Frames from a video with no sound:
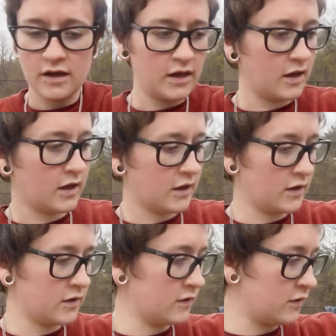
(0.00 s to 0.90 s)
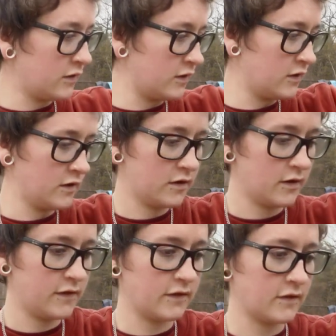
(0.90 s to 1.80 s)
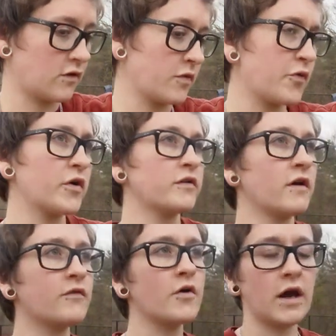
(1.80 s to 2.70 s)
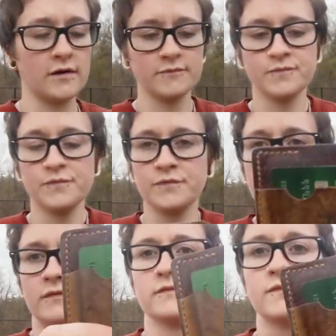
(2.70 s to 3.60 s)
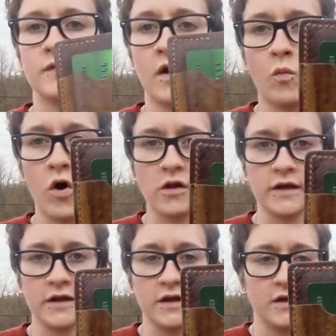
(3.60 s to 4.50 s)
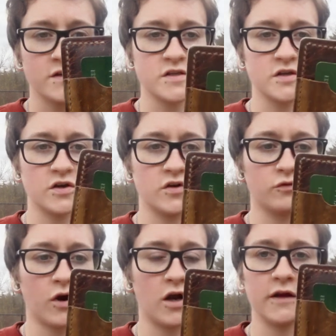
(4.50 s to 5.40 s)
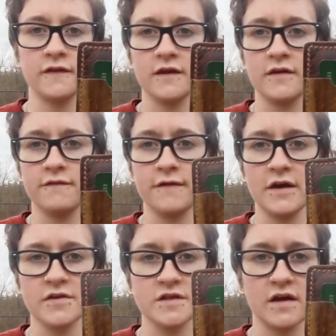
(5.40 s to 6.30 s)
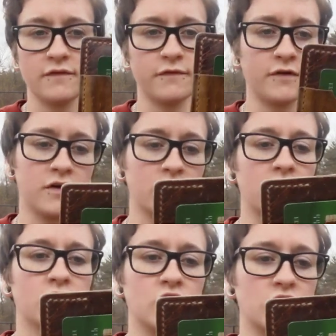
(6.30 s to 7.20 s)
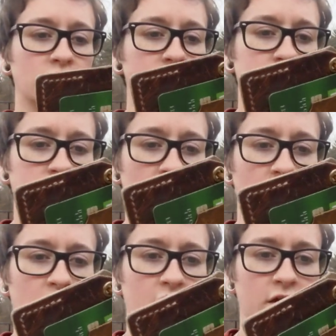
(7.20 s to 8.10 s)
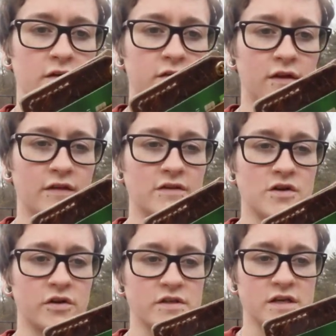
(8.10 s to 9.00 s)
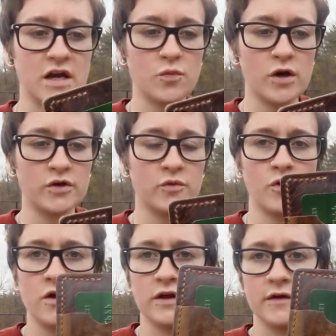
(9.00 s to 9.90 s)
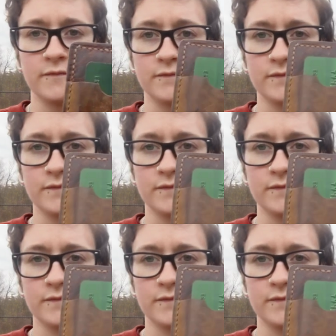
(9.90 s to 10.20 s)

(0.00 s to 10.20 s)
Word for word: and I think that's all the boring stuff. Okay, wallet. Still rocking the failsafe goods, uh, I think it's called a Sidewinder wallet.